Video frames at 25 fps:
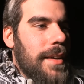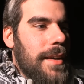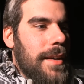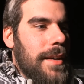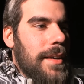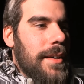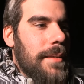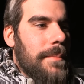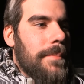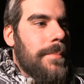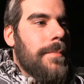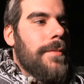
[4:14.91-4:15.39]

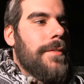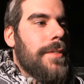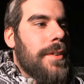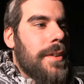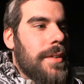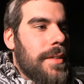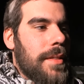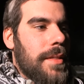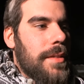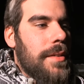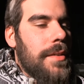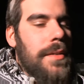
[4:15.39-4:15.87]

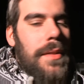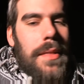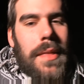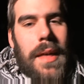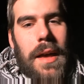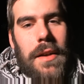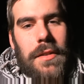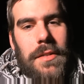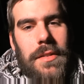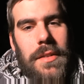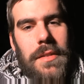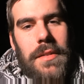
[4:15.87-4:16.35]
for
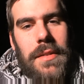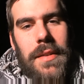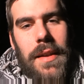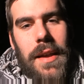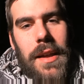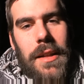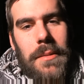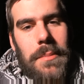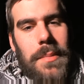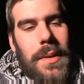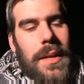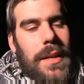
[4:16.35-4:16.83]

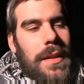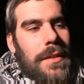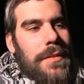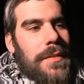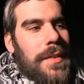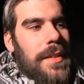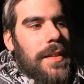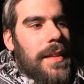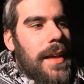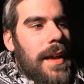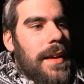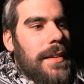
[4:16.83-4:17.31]
2010 being a
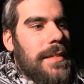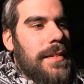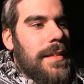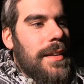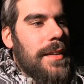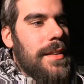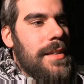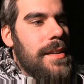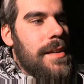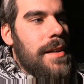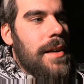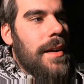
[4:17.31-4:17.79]

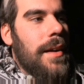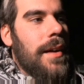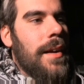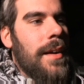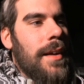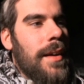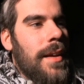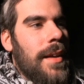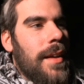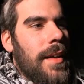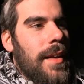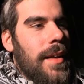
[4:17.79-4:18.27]
fantastic year.